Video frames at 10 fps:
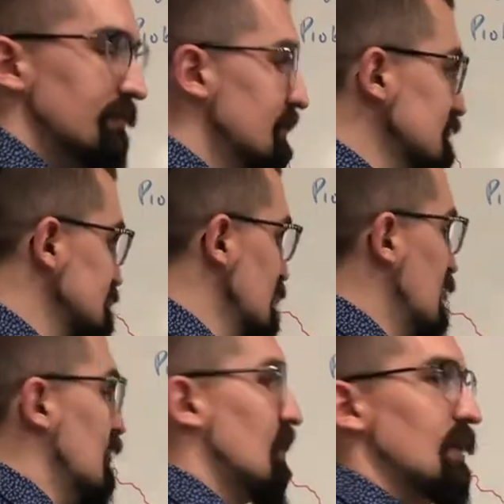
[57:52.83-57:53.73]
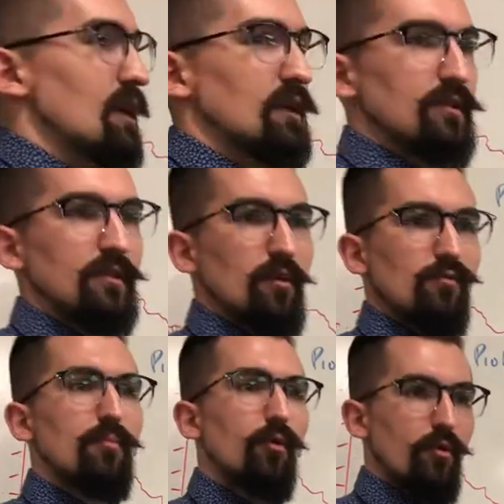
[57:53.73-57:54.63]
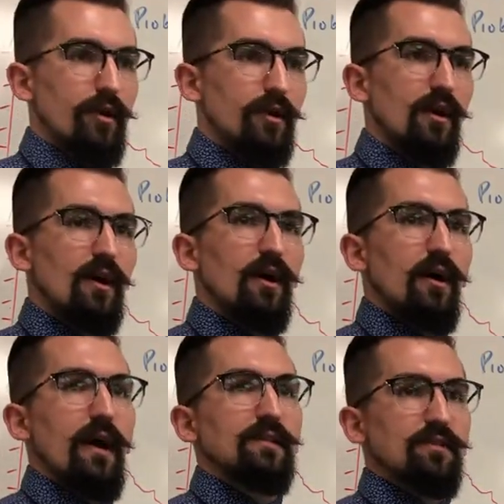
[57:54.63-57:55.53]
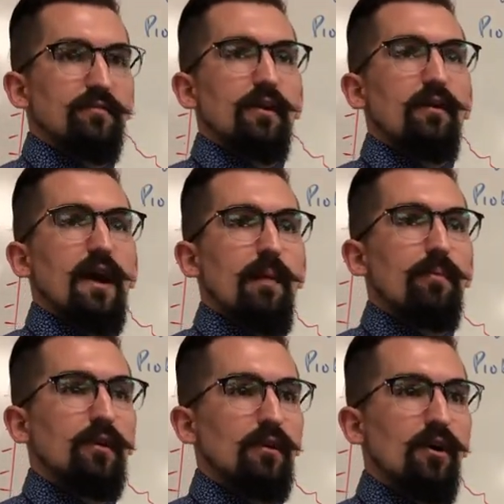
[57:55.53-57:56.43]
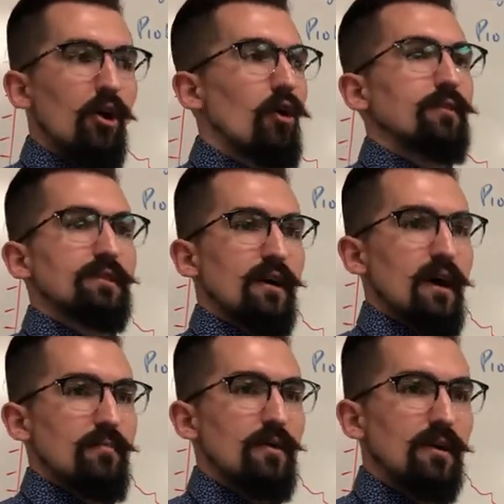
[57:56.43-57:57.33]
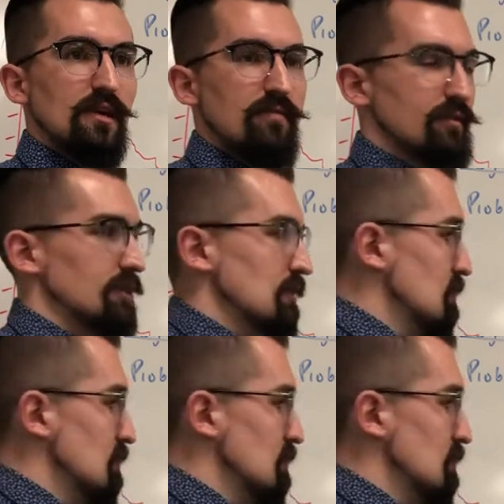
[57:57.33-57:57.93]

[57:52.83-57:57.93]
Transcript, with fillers: things uh, and they're reported uh, as if they're happening all the time, even though